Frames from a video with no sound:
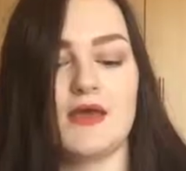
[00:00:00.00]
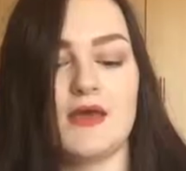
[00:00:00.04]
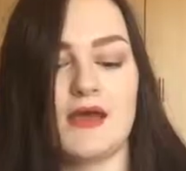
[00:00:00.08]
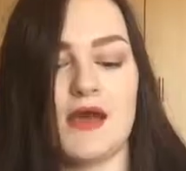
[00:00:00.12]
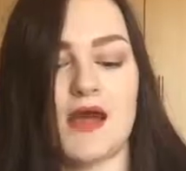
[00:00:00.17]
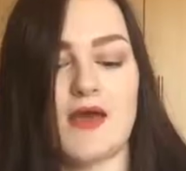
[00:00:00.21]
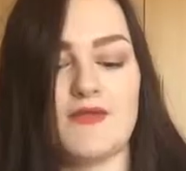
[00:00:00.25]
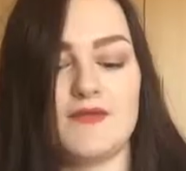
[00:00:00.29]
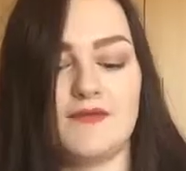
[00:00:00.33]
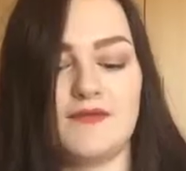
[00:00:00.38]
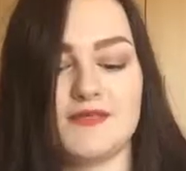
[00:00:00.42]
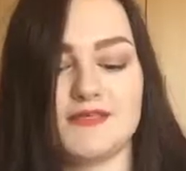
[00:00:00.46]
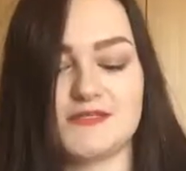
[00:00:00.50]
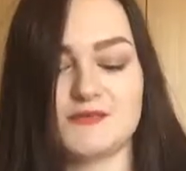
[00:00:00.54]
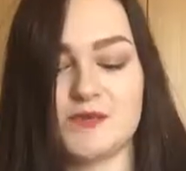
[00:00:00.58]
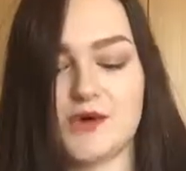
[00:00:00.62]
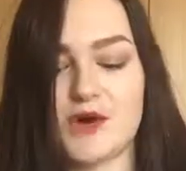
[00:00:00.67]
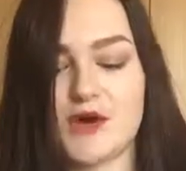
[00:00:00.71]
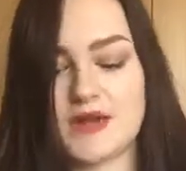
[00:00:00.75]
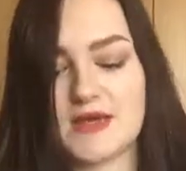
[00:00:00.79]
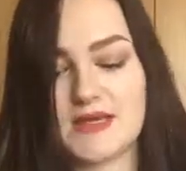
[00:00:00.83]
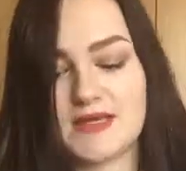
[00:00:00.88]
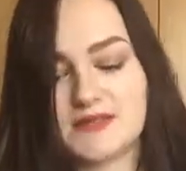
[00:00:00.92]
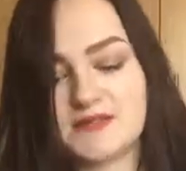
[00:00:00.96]
And then this
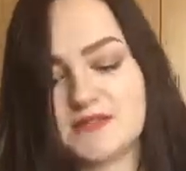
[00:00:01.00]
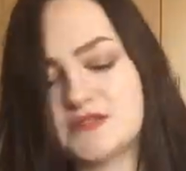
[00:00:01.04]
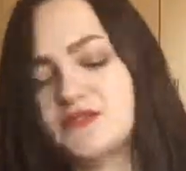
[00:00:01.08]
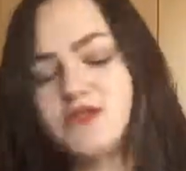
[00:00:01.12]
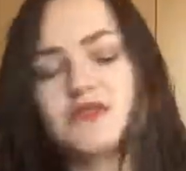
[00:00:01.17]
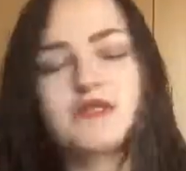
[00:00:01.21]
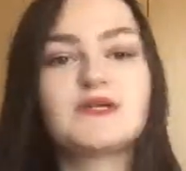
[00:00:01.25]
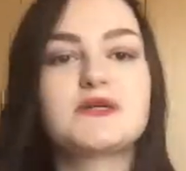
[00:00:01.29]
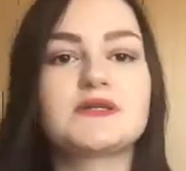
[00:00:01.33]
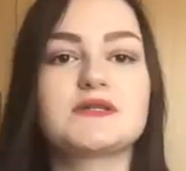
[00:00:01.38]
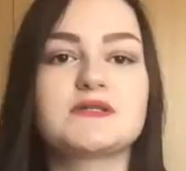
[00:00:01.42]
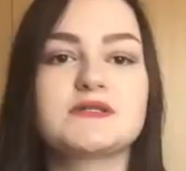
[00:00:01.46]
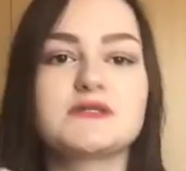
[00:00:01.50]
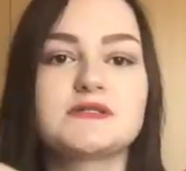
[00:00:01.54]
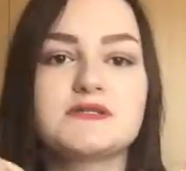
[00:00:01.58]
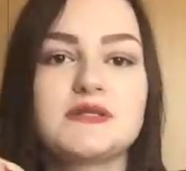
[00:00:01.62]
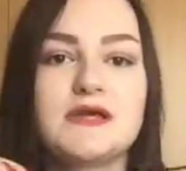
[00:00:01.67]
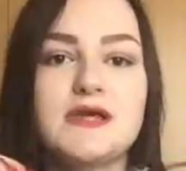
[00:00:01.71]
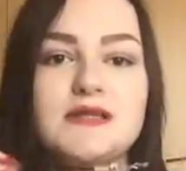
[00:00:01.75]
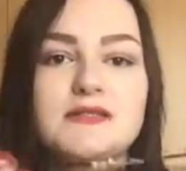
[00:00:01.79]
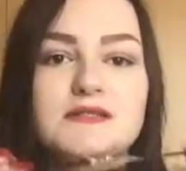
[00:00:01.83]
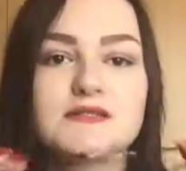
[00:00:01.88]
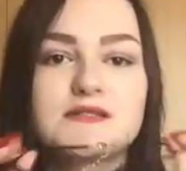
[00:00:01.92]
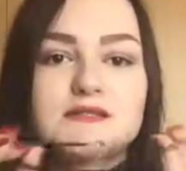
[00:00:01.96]
one is
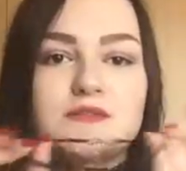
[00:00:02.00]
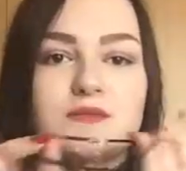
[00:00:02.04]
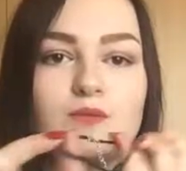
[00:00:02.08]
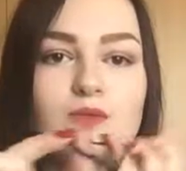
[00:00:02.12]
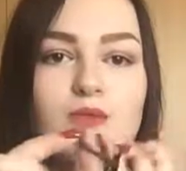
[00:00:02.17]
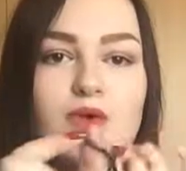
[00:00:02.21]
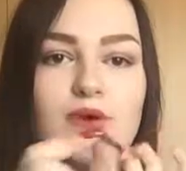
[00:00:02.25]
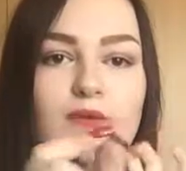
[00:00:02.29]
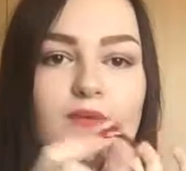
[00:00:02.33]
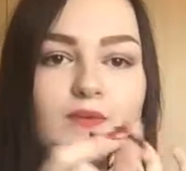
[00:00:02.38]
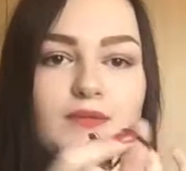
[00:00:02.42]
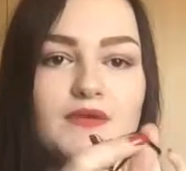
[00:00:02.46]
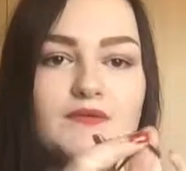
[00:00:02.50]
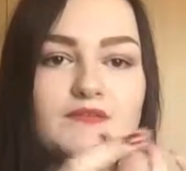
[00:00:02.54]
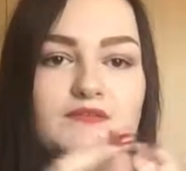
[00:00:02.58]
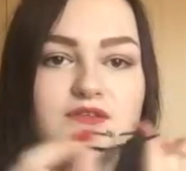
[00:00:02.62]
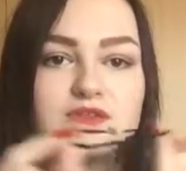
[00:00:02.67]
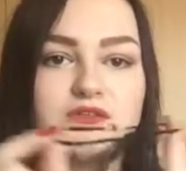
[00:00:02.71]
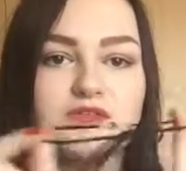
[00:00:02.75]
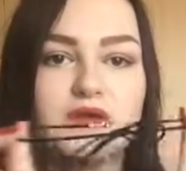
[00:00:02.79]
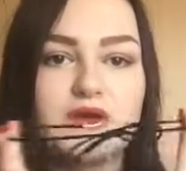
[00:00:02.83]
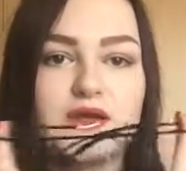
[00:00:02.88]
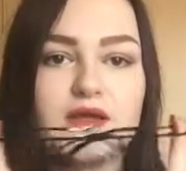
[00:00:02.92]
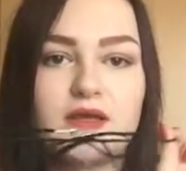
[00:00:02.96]
it's one bit of
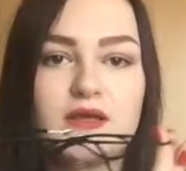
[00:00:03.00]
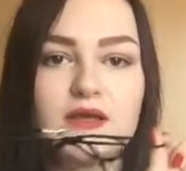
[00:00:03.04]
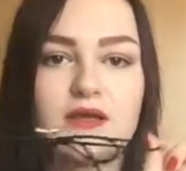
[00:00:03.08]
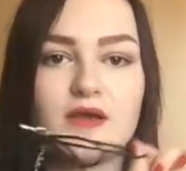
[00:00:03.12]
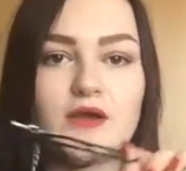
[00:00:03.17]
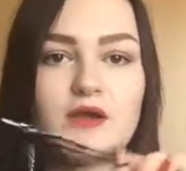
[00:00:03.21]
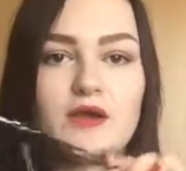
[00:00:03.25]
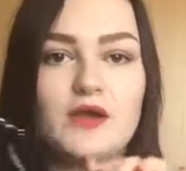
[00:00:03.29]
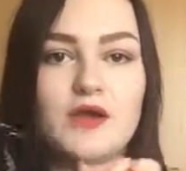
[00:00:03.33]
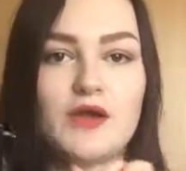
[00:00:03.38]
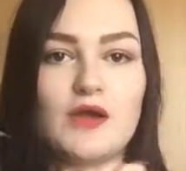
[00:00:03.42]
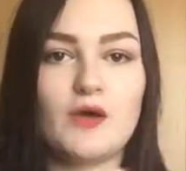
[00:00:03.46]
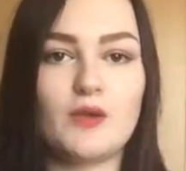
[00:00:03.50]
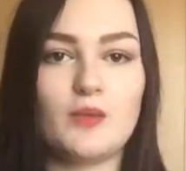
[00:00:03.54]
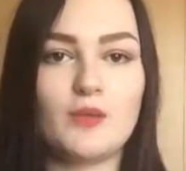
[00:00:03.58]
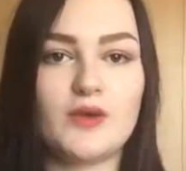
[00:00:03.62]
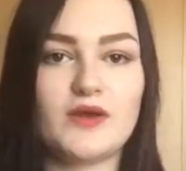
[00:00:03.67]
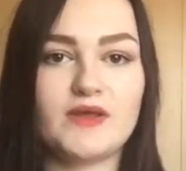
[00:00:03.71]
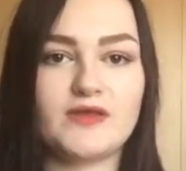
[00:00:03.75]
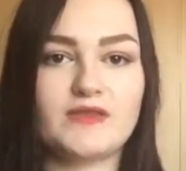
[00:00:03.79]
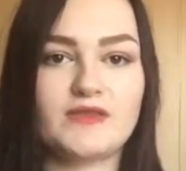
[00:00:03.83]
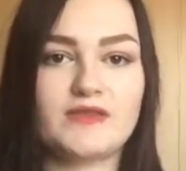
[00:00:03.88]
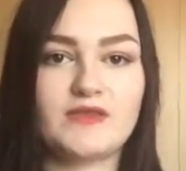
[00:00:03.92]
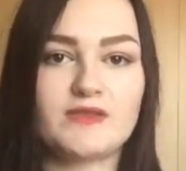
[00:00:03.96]
string
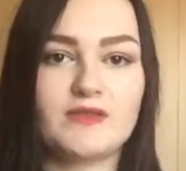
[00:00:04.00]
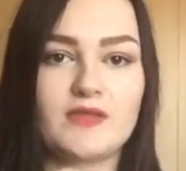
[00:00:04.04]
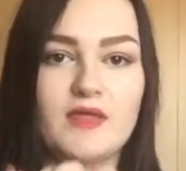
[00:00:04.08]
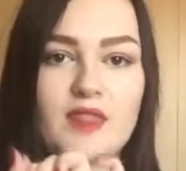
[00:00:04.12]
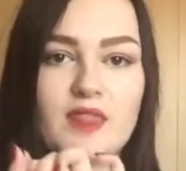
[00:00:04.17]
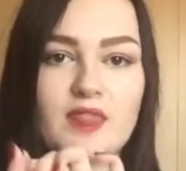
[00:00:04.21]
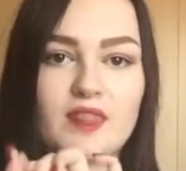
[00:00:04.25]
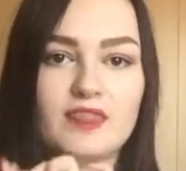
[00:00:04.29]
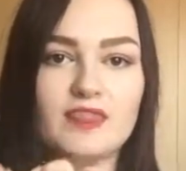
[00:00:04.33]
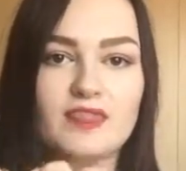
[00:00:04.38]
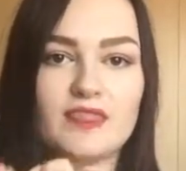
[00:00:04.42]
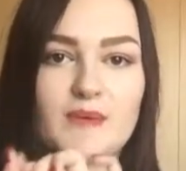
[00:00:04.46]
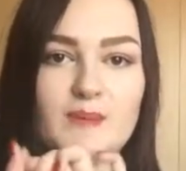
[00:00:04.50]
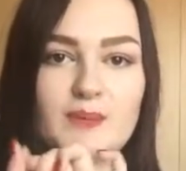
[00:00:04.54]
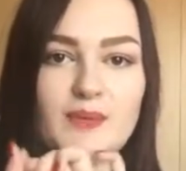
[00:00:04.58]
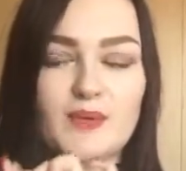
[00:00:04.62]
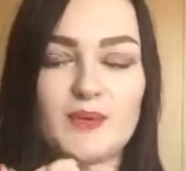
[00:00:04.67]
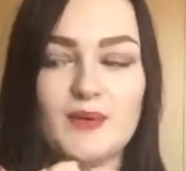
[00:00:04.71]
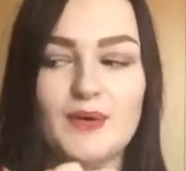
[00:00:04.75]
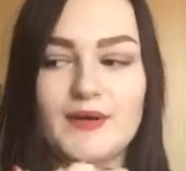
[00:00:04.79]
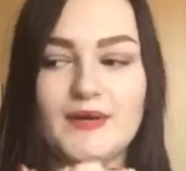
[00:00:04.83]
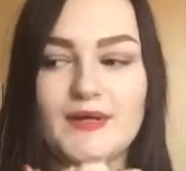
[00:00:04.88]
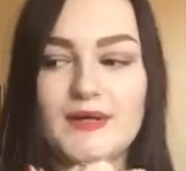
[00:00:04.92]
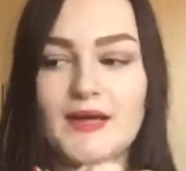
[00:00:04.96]
with the
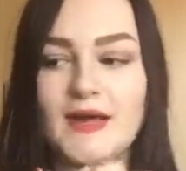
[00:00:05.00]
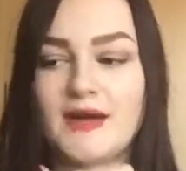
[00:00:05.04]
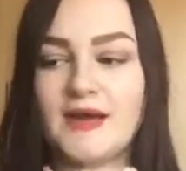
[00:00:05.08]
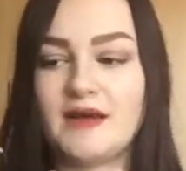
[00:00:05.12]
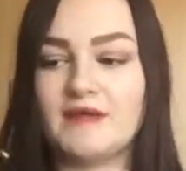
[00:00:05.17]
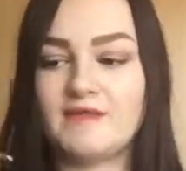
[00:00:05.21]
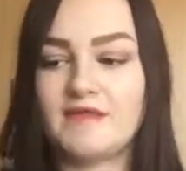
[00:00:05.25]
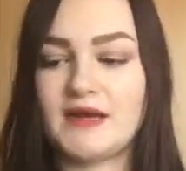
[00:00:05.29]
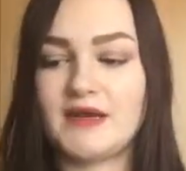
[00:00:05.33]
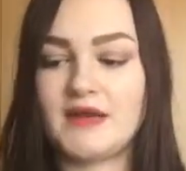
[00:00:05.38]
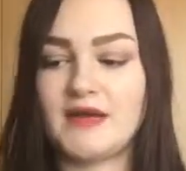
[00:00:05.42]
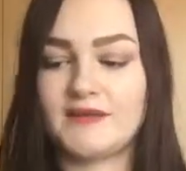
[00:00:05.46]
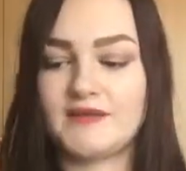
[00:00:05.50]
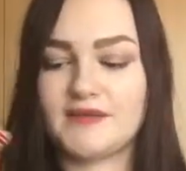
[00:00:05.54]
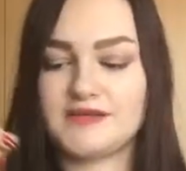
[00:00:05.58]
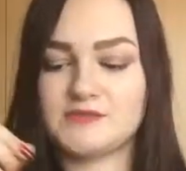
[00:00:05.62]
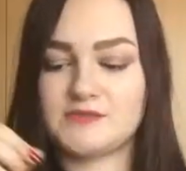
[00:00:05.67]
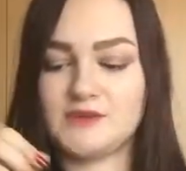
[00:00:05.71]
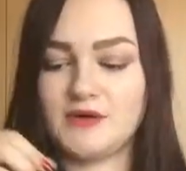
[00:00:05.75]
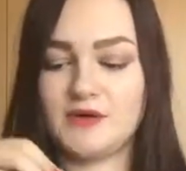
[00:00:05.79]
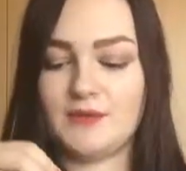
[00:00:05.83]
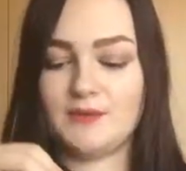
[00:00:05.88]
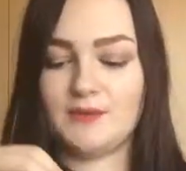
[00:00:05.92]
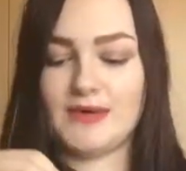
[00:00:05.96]
bow on it, and I really like
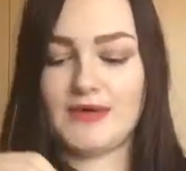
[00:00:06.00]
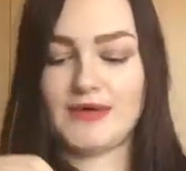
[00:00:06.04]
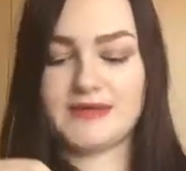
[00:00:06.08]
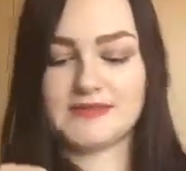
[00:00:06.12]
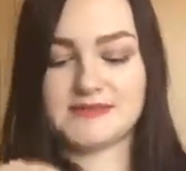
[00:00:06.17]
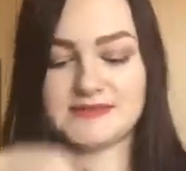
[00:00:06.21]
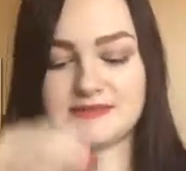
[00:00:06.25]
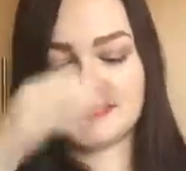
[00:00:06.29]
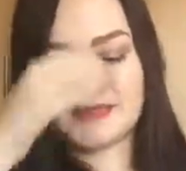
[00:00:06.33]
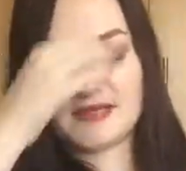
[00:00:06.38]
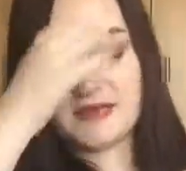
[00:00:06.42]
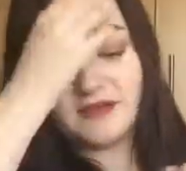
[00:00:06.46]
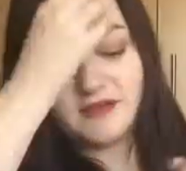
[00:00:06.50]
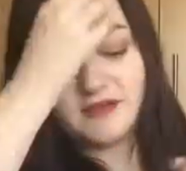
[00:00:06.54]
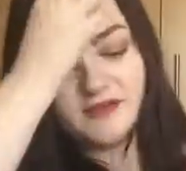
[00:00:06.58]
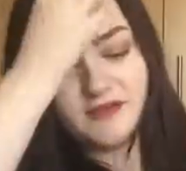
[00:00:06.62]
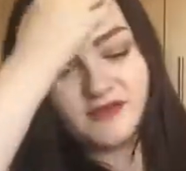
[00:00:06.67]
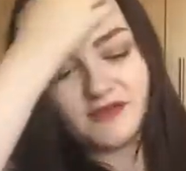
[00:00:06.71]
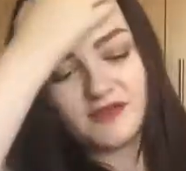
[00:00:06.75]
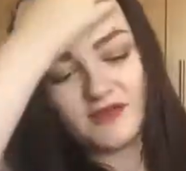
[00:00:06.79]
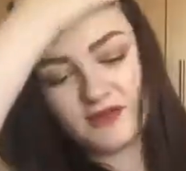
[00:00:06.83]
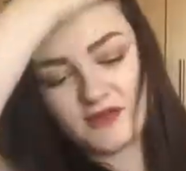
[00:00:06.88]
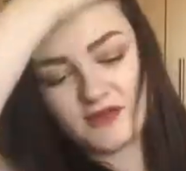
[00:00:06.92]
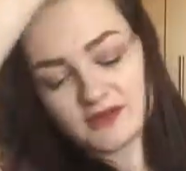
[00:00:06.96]
this one by
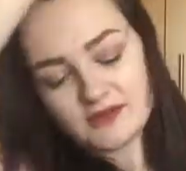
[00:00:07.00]
itself.